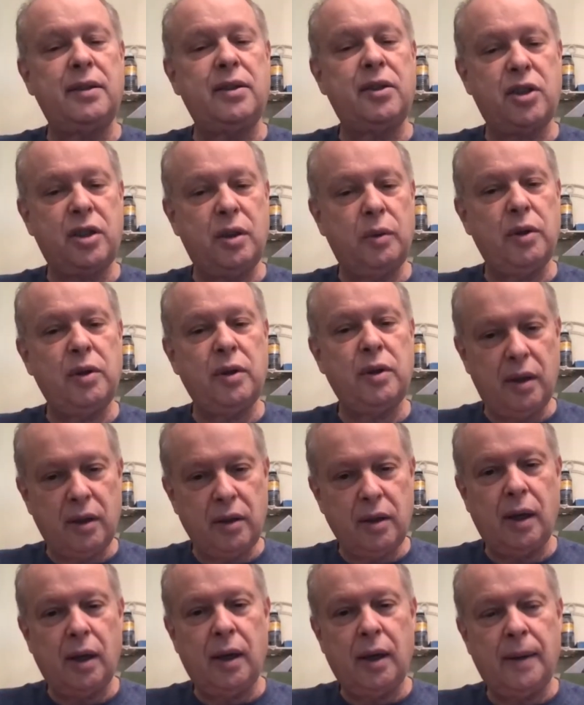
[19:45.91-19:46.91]
She was
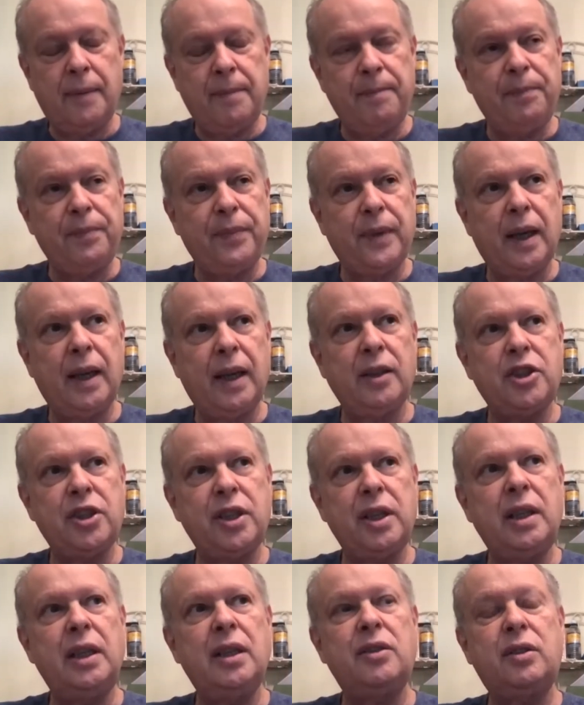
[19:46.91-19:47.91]
um, and she
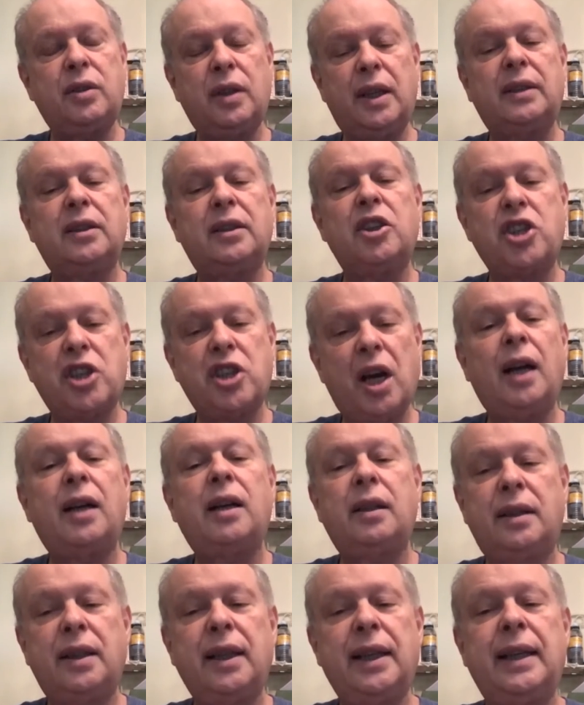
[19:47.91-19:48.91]
needs to get the
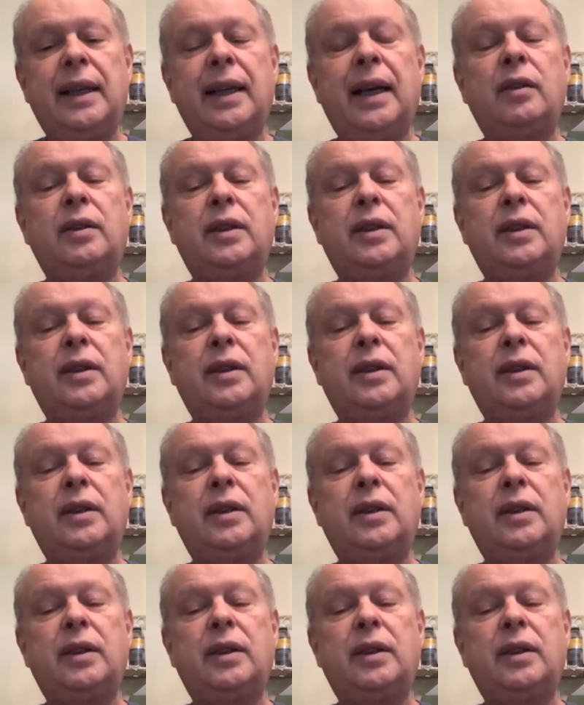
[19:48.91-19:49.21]
shock taken out.